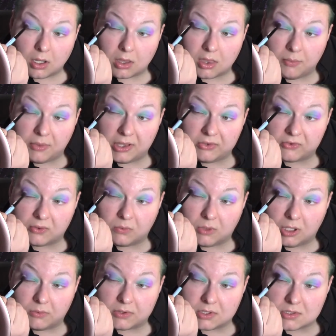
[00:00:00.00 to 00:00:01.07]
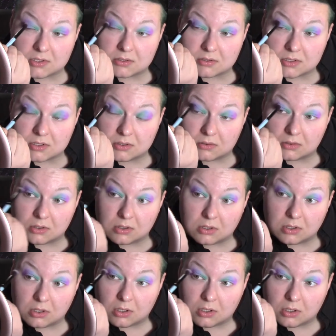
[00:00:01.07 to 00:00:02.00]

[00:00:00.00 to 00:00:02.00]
God, that blends so well with each other too.